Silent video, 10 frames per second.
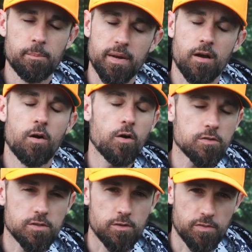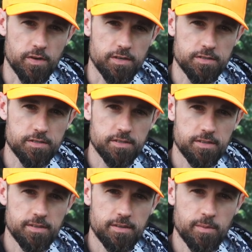but I also fish
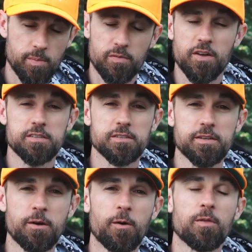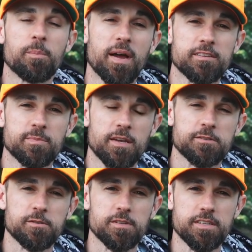professionally on the
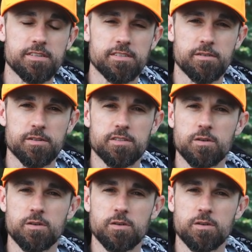Bassmaster Elite Series